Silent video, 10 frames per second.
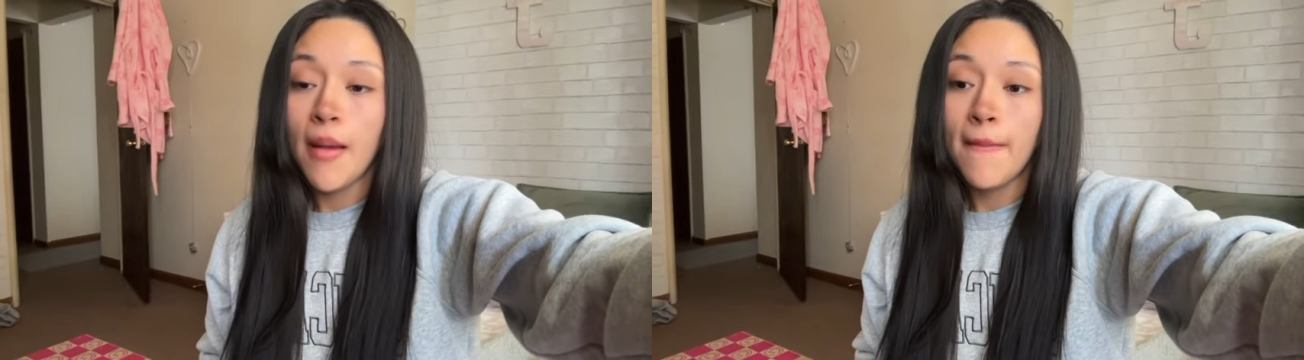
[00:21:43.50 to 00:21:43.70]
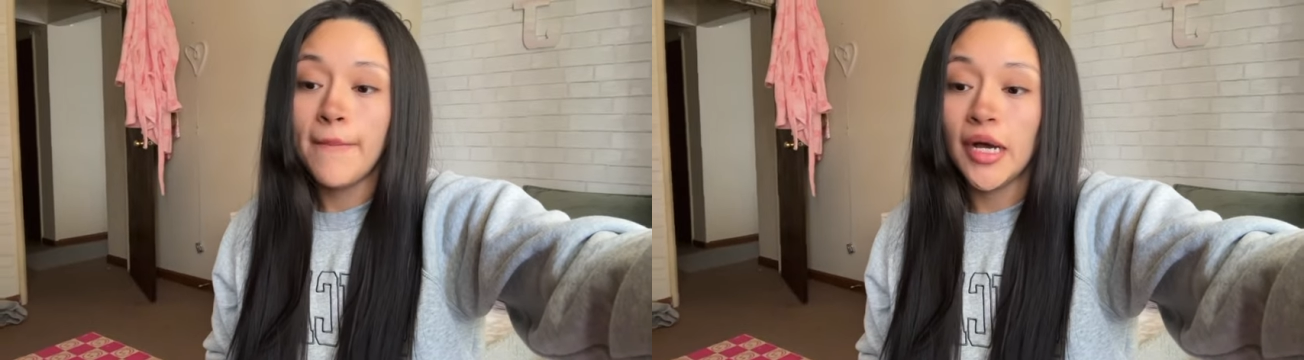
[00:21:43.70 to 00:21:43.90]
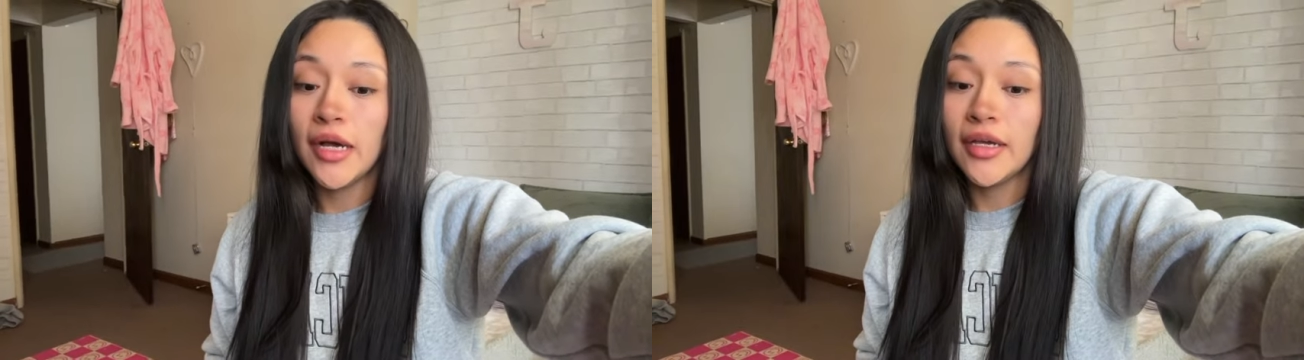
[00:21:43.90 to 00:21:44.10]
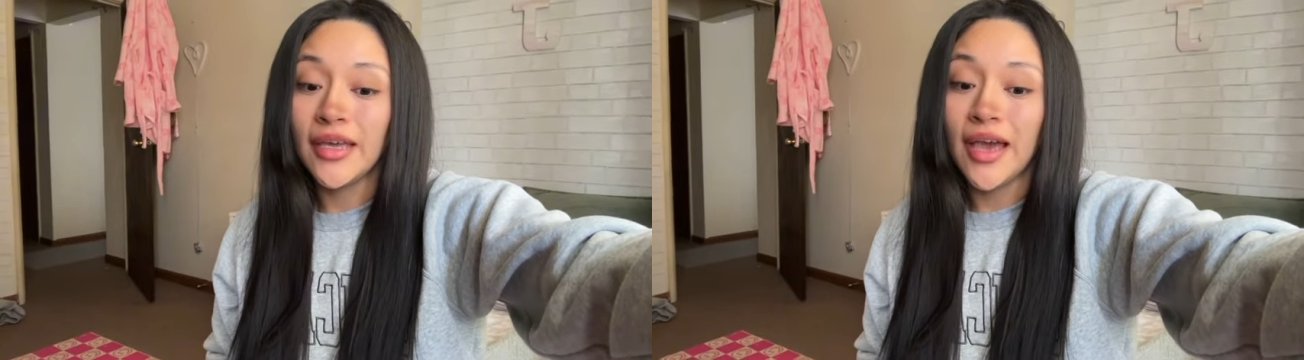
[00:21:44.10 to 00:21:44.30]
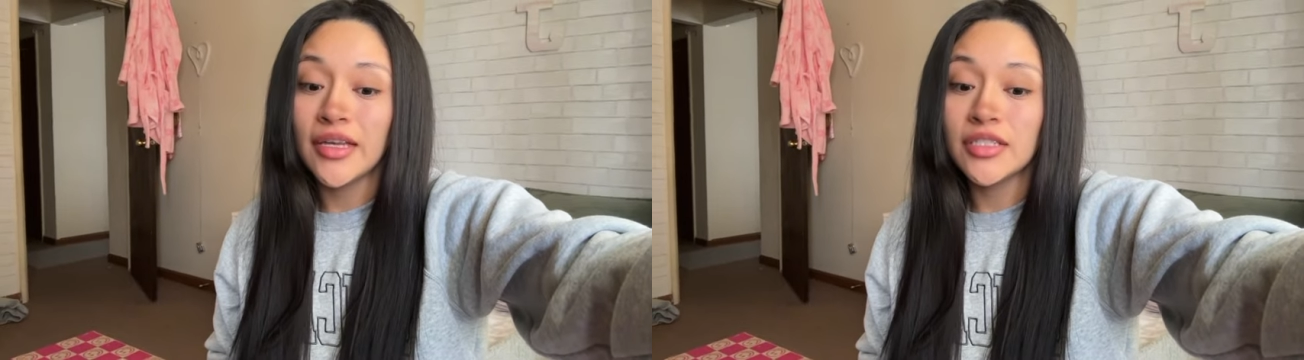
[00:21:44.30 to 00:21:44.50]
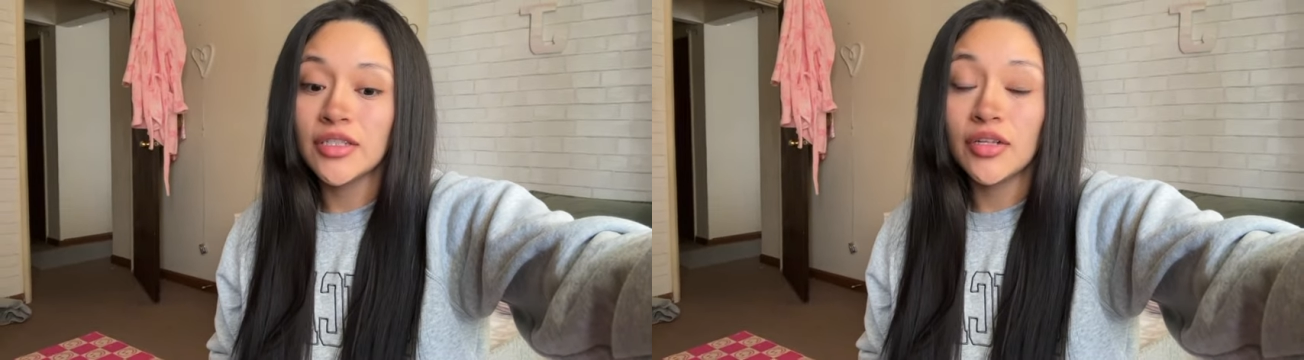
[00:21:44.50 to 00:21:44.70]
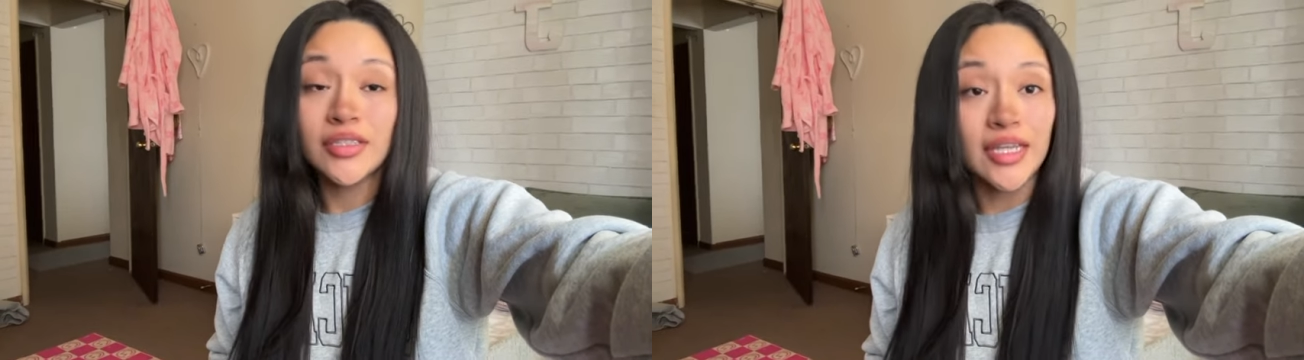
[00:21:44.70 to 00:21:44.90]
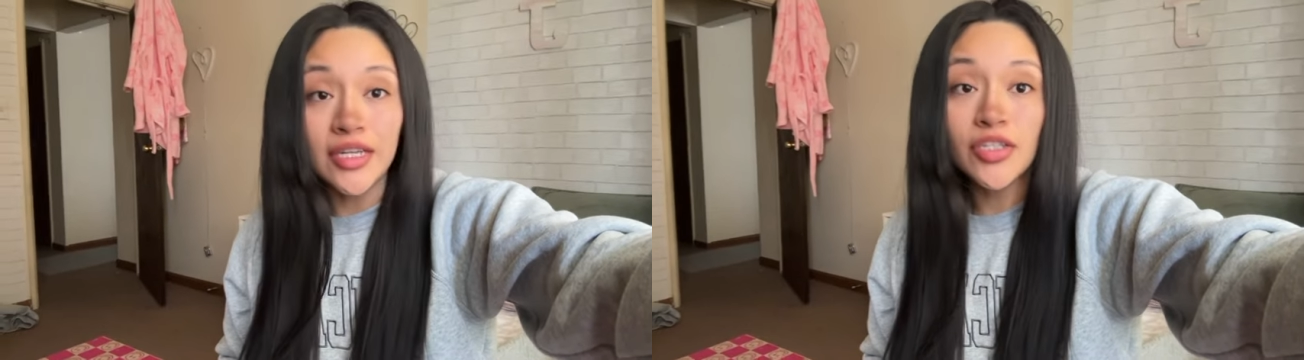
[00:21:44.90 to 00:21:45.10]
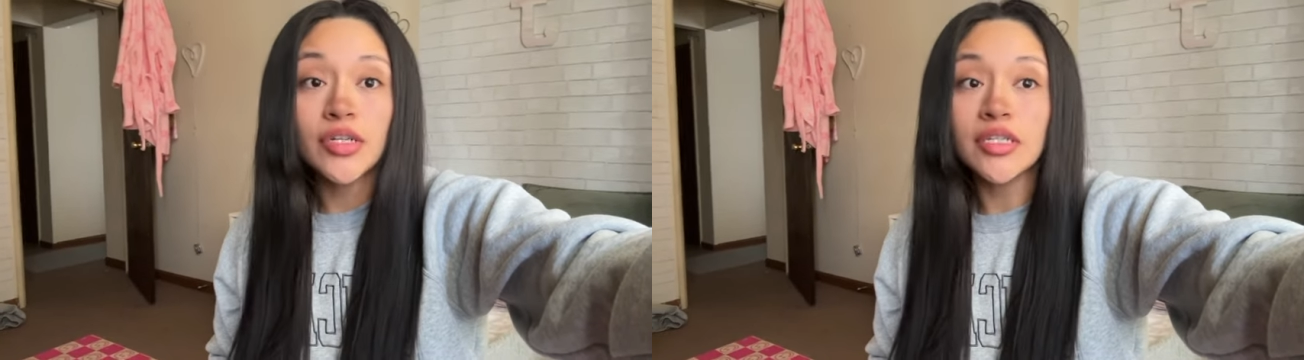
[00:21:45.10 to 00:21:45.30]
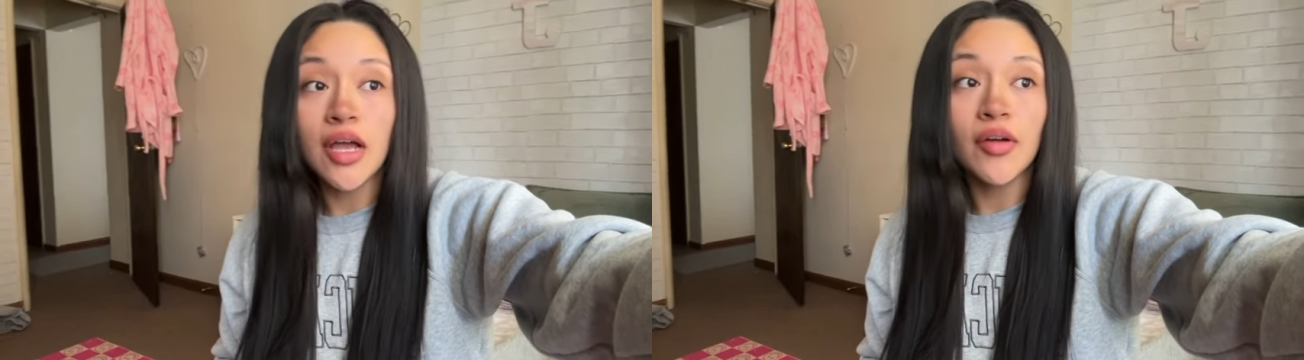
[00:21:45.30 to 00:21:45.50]
But yeah, it's
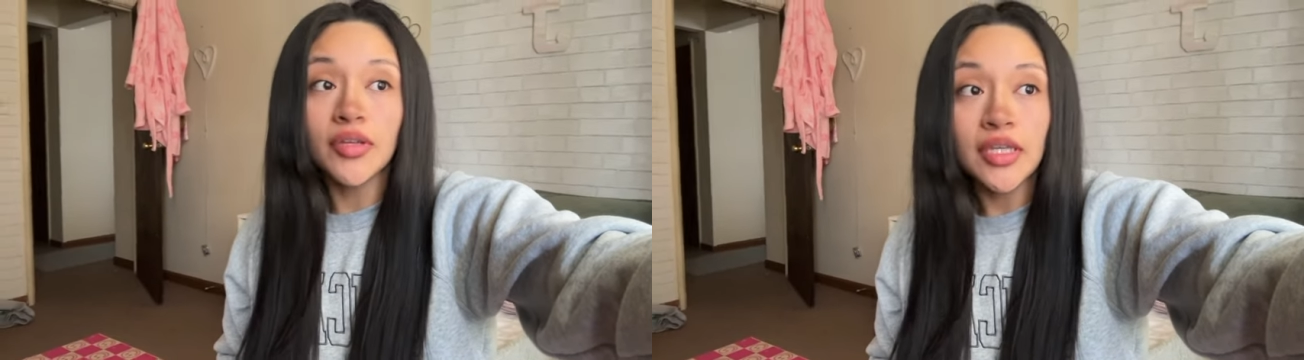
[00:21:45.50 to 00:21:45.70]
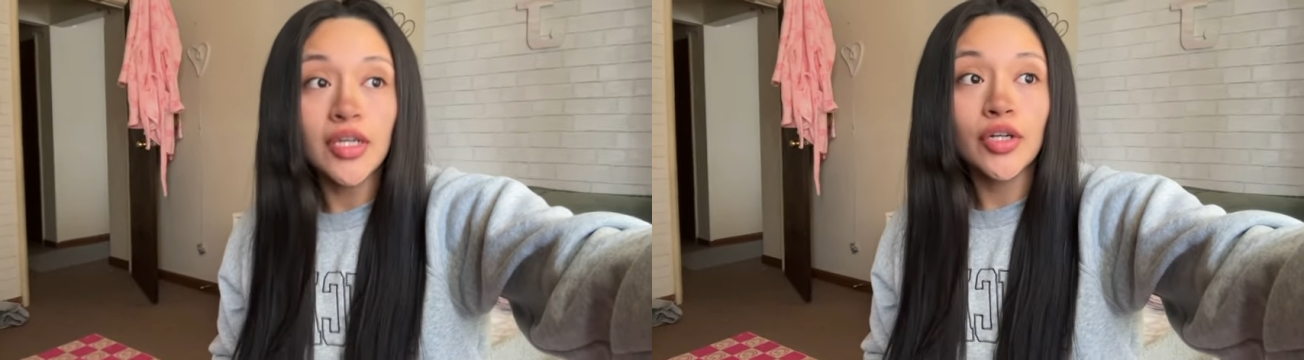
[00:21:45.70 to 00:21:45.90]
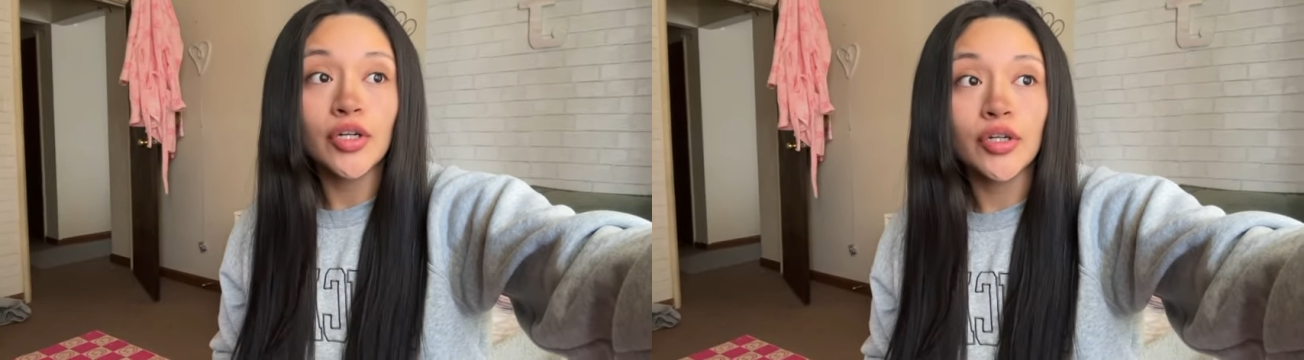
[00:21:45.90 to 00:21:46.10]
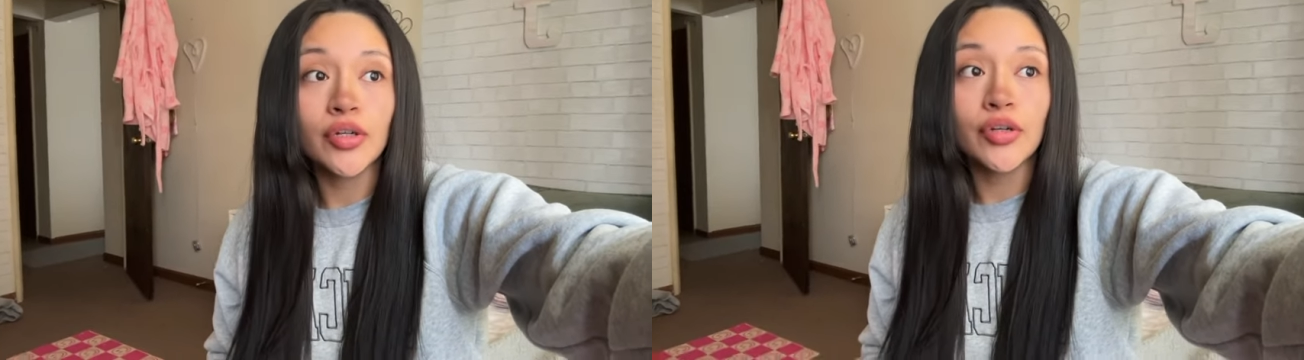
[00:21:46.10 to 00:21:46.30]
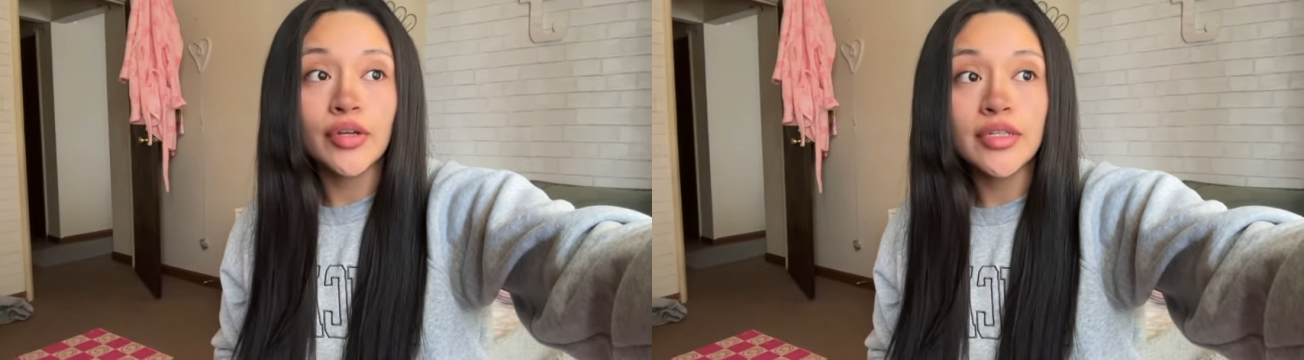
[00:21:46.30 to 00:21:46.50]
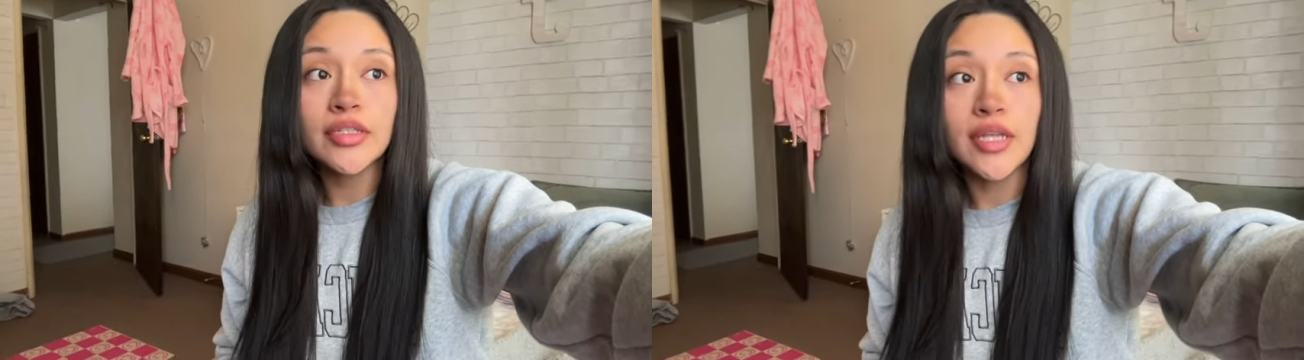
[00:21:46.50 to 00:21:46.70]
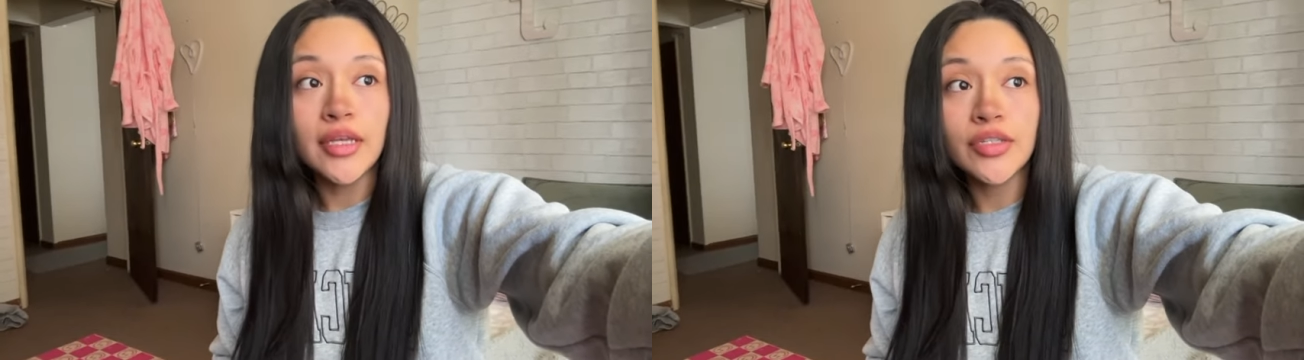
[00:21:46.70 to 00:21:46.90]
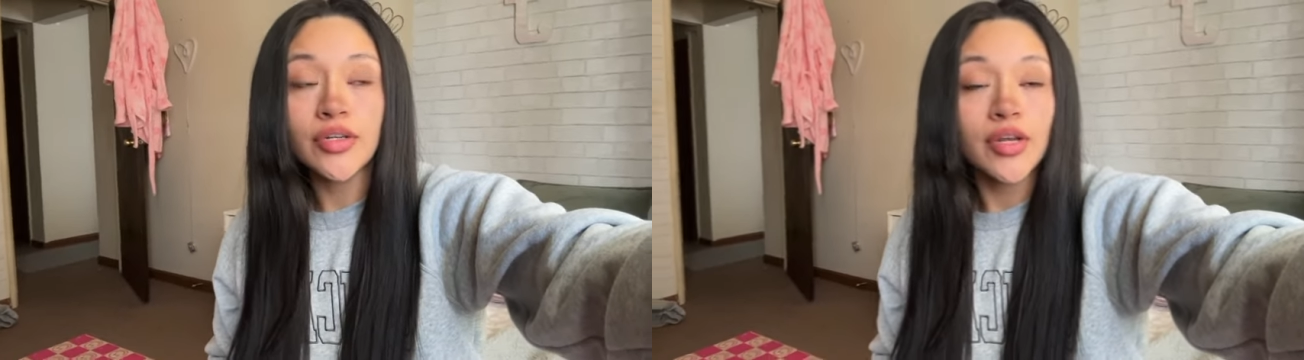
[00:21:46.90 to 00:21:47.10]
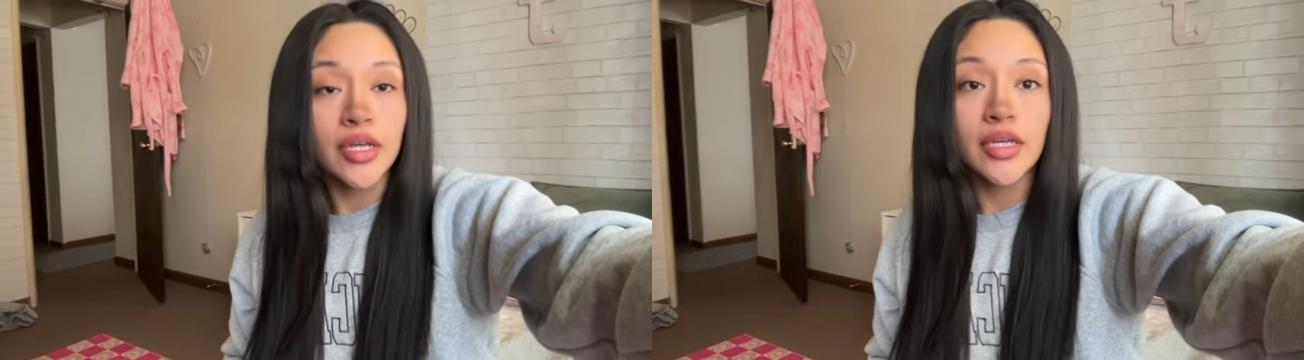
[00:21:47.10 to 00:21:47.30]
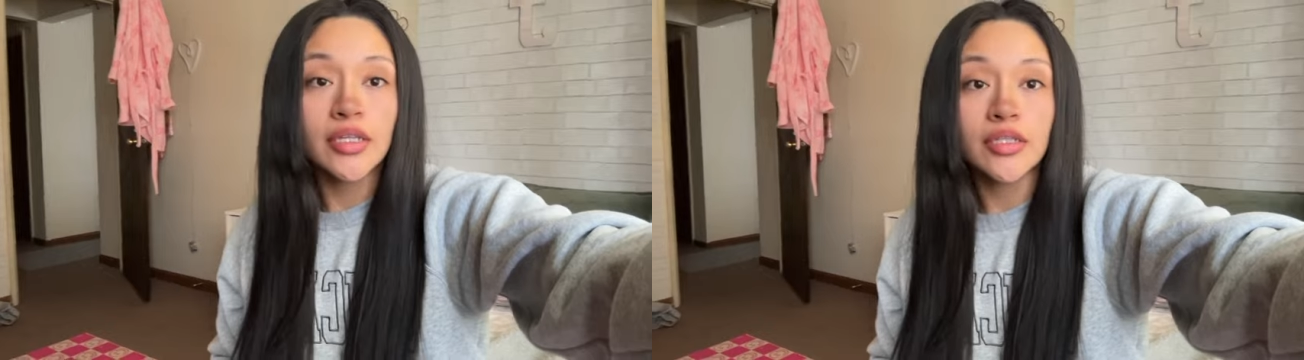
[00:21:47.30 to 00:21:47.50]
dangerous out here. It's
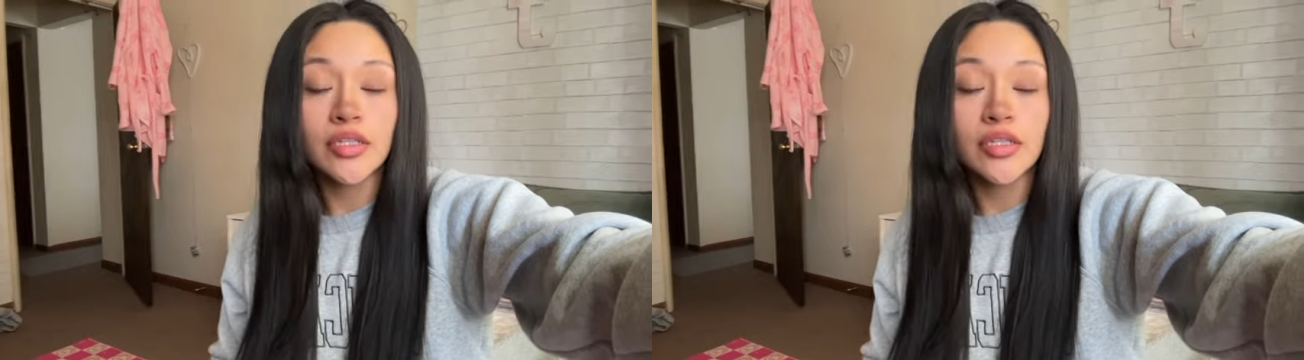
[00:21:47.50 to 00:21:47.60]
dangerous.